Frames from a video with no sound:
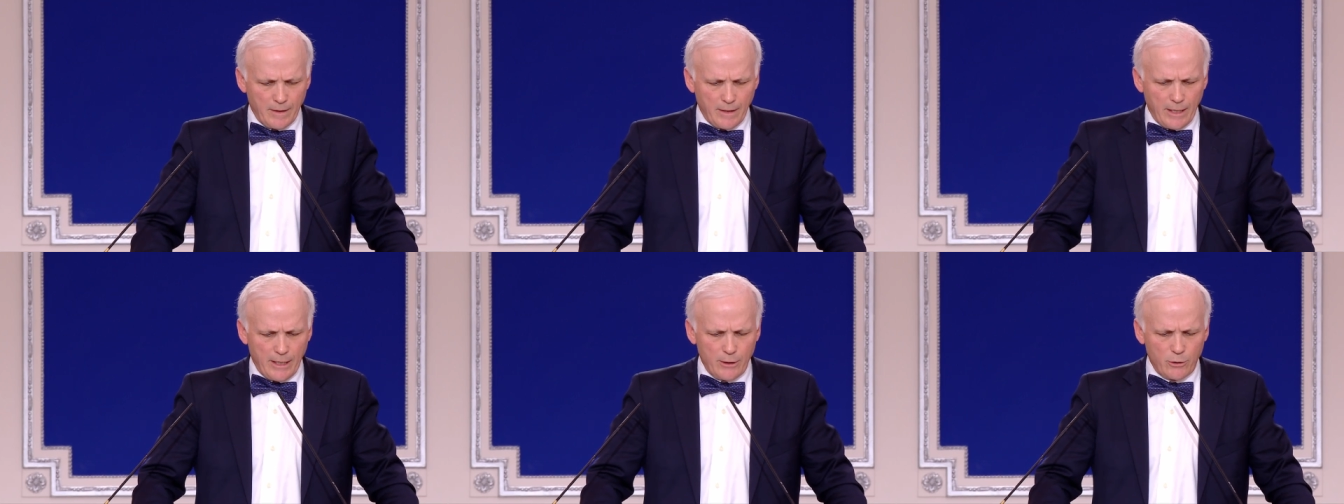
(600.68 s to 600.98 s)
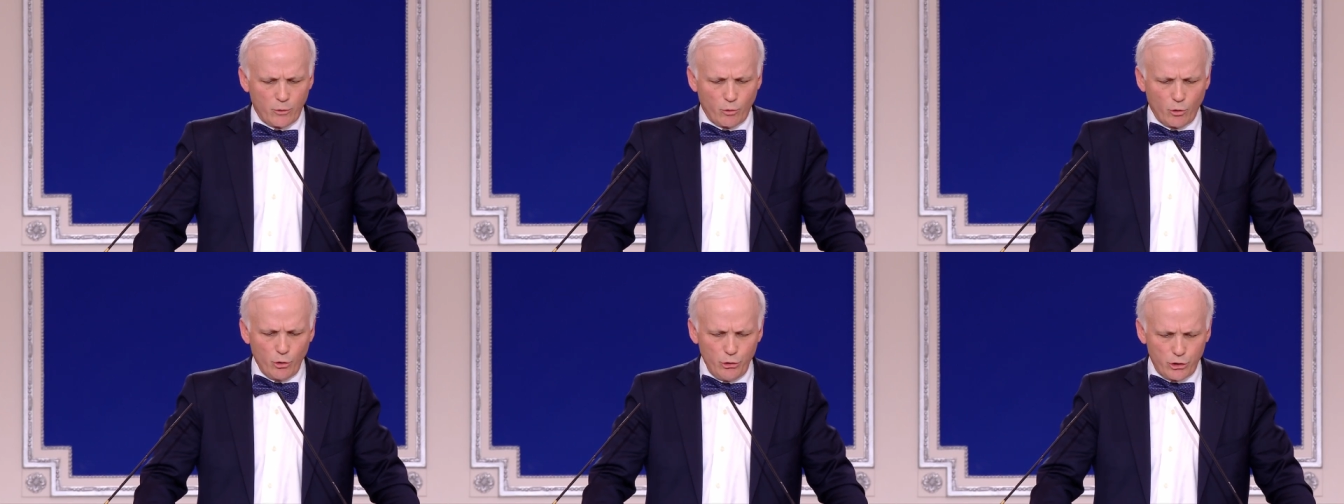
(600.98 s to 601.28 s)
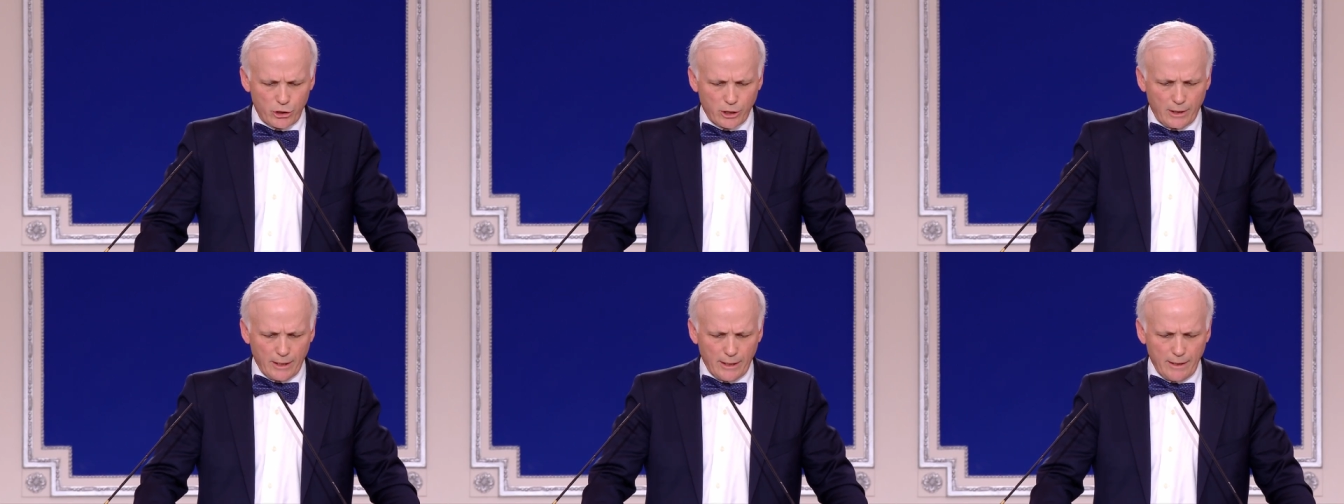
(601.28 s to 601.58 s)
And
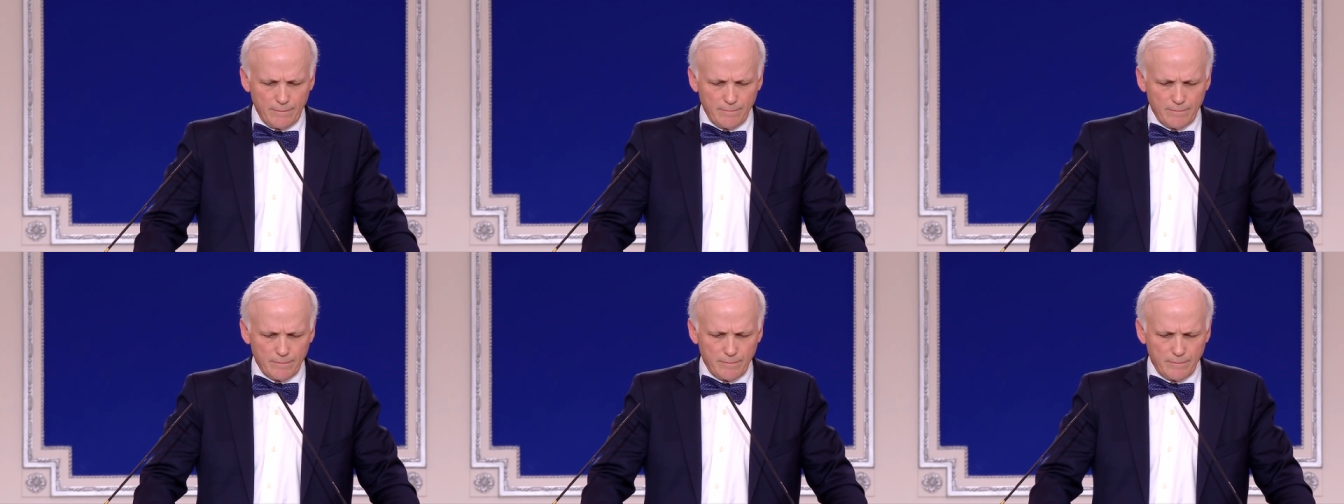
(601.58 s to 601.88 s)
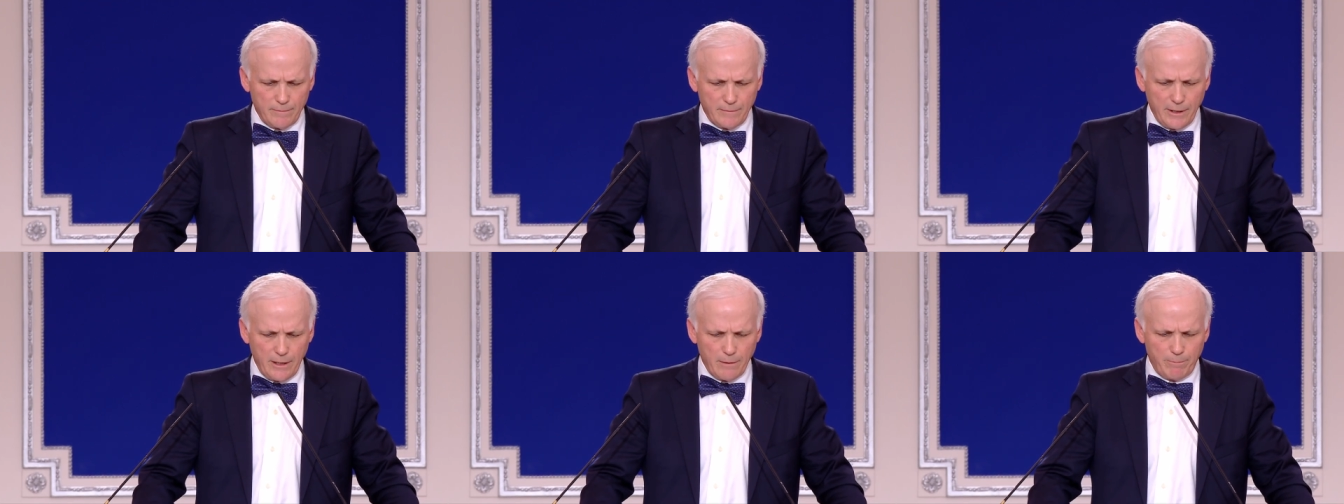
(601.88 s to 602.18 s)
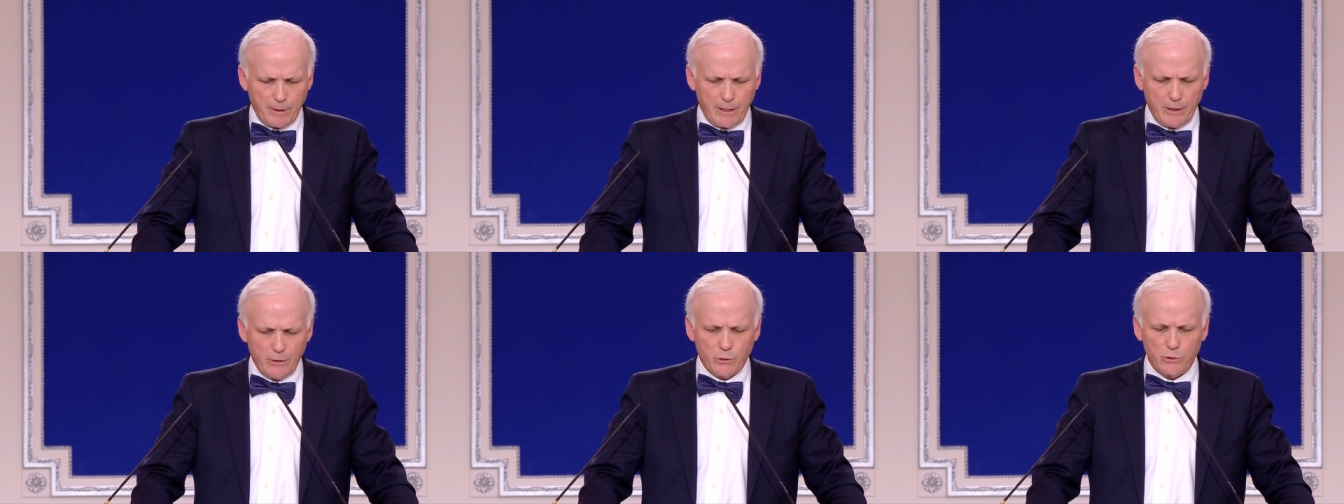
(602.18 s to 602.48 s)
crucially, the
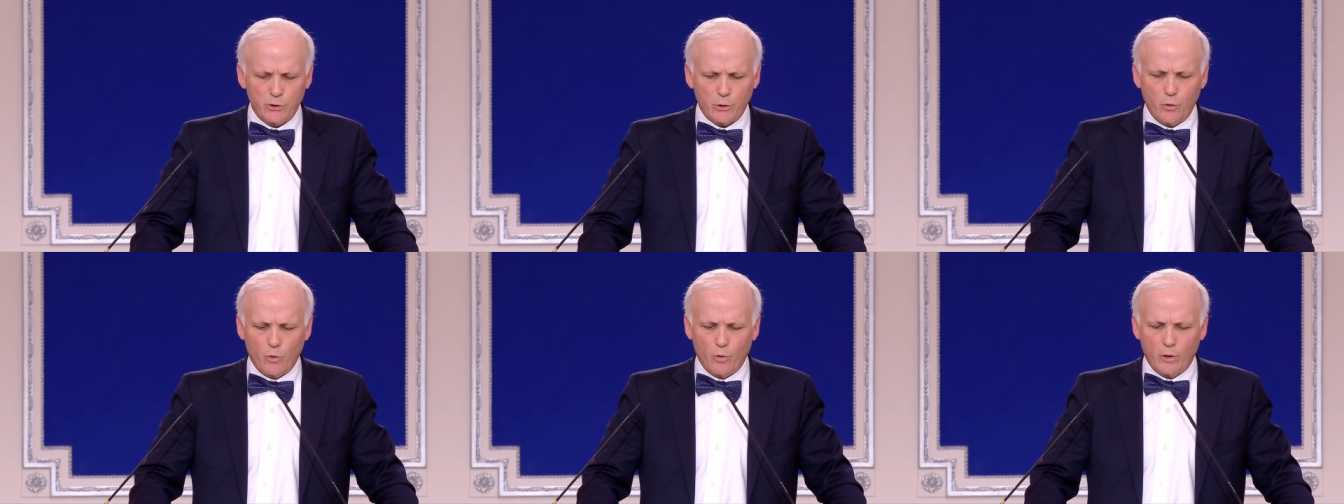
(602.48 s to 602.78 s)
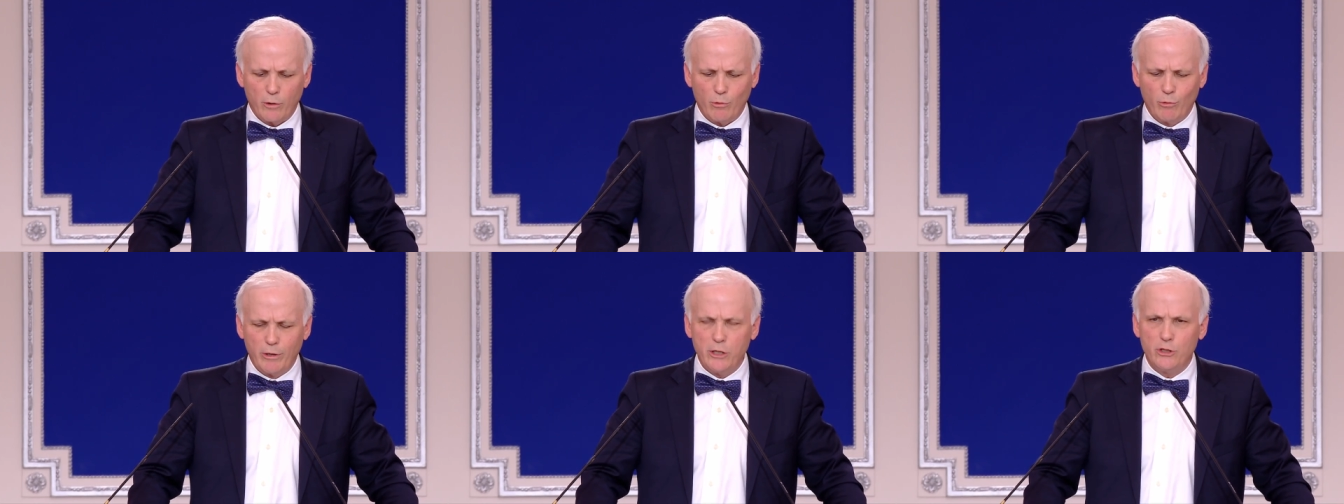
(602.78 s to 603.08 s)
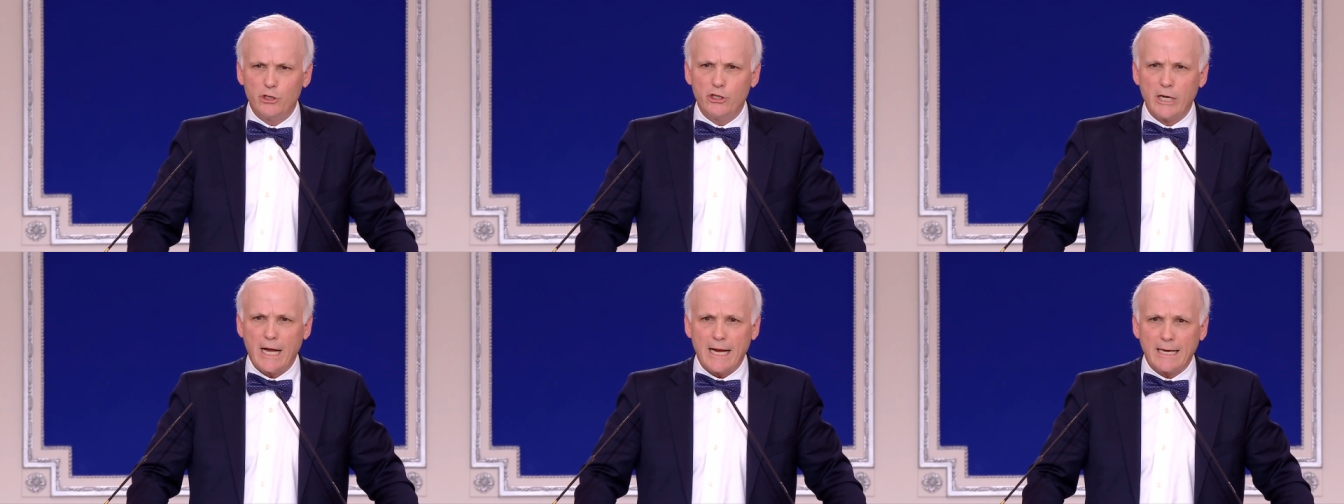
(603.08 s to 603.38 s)
appeals court
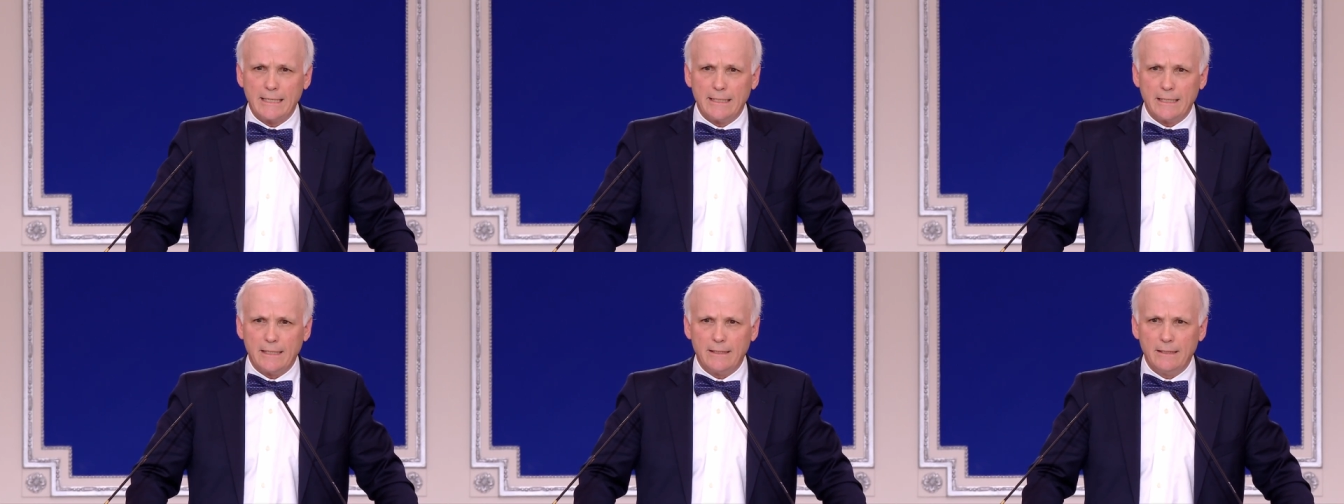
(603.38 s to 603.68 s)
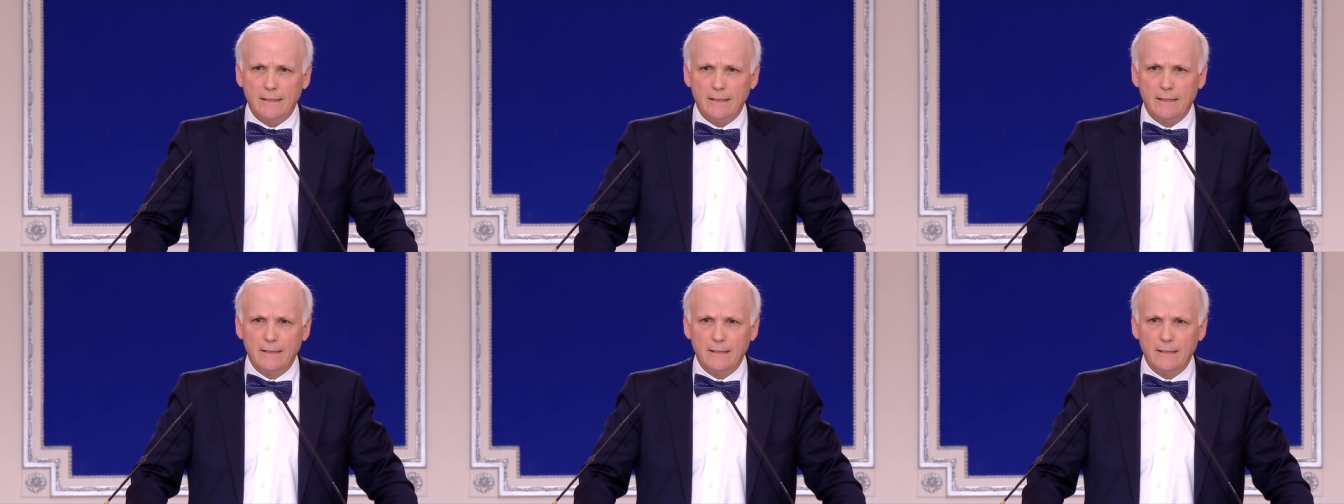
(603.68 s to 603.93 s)
rejected